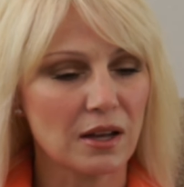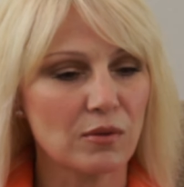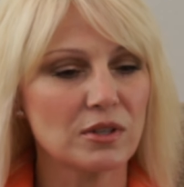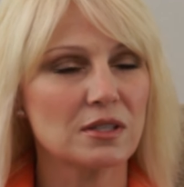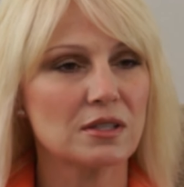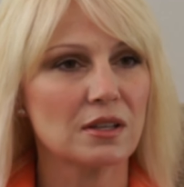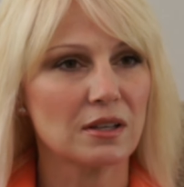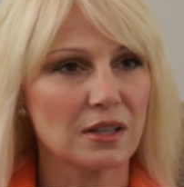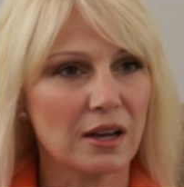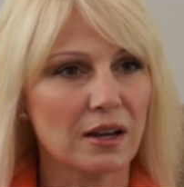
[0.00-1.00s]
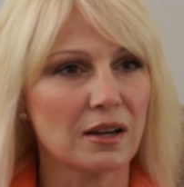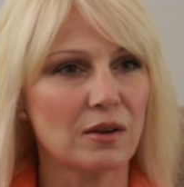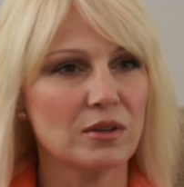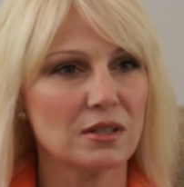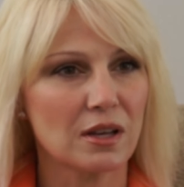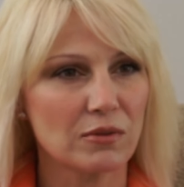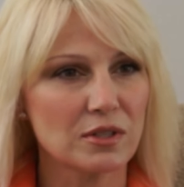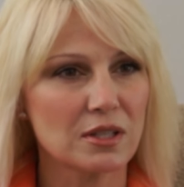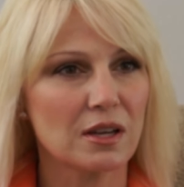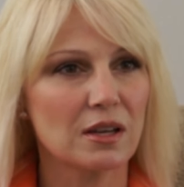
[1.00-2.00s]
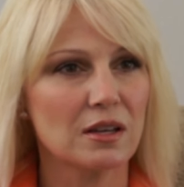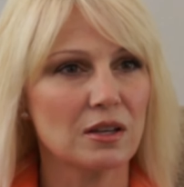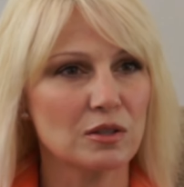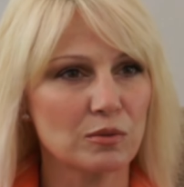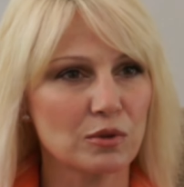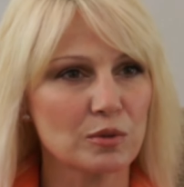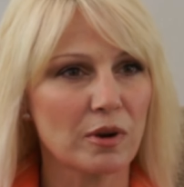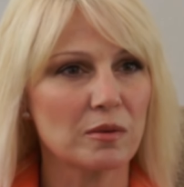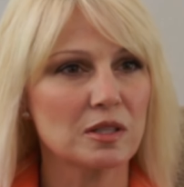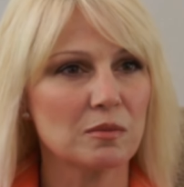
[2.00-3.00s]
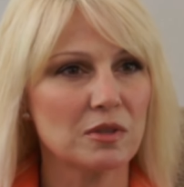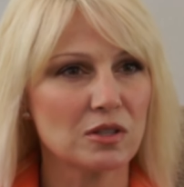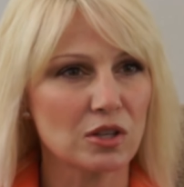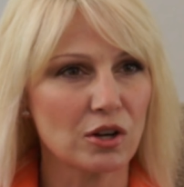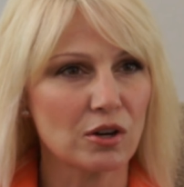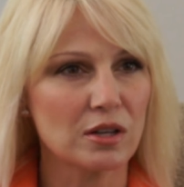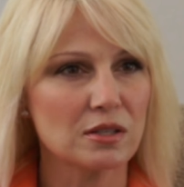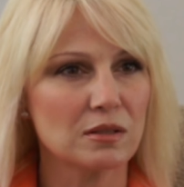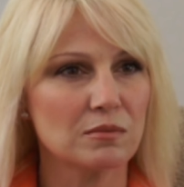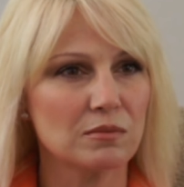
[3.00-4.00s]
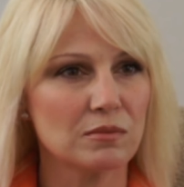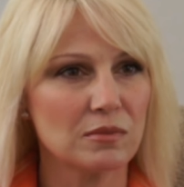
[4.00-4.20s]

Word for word: would say there's probably some insecurity, some